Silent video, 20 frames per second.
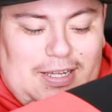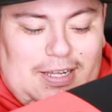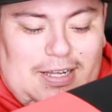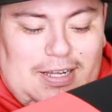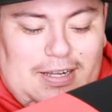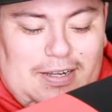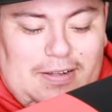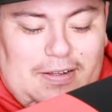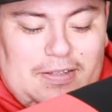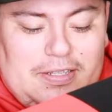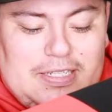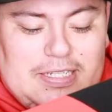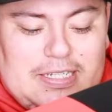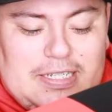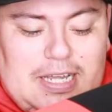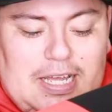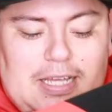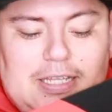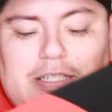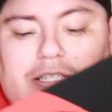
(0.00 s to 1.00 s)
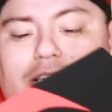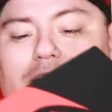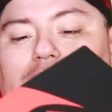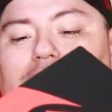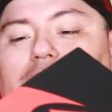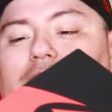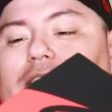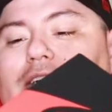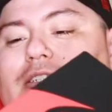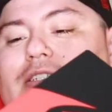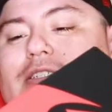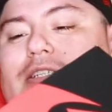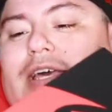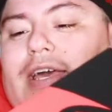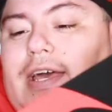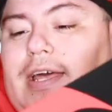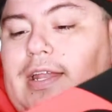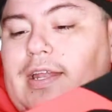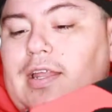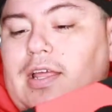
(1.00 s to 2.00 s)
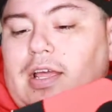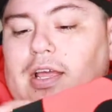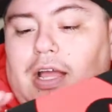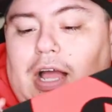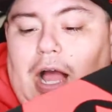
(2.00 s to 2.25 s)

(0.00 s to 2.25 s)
the size is size 10.